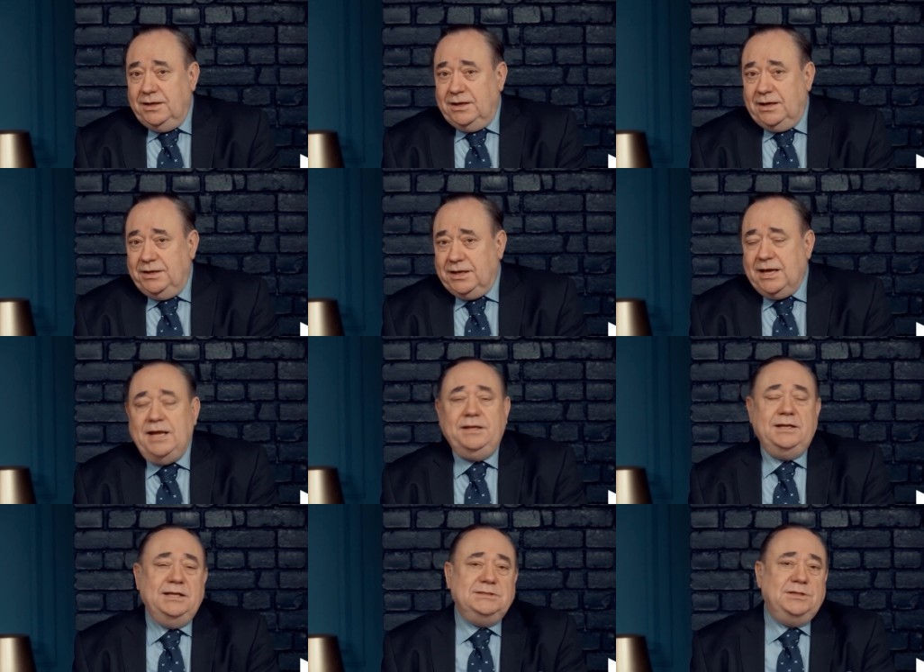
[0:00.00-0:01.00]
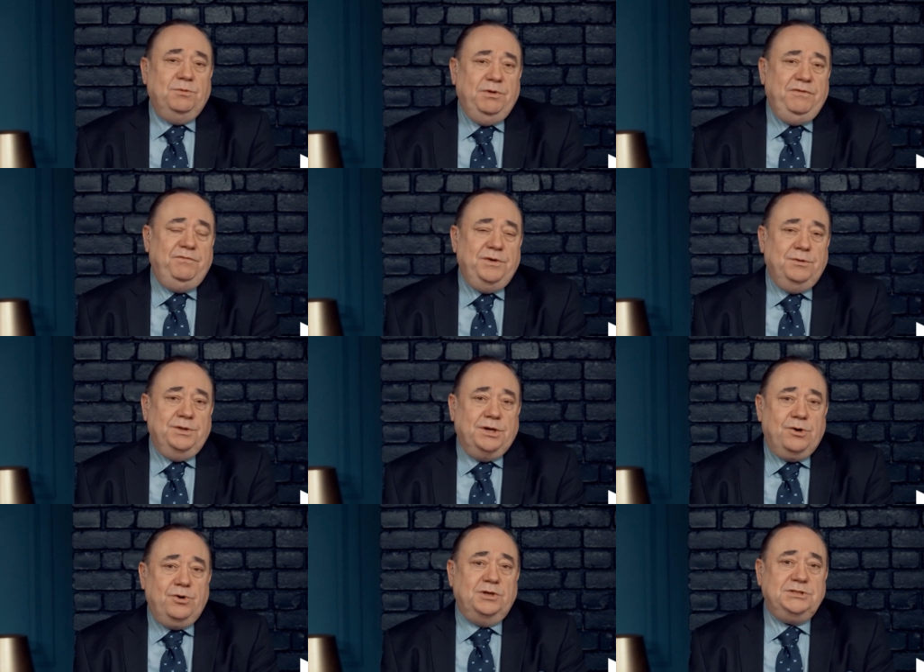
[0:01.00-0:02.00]
And the candidates that we field
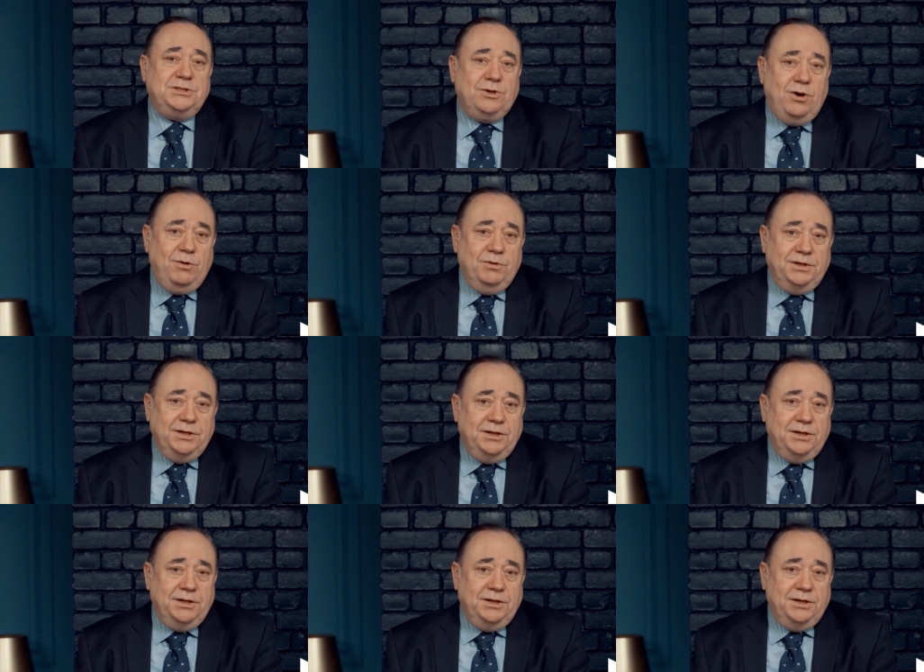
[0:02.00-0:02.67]
across Scotland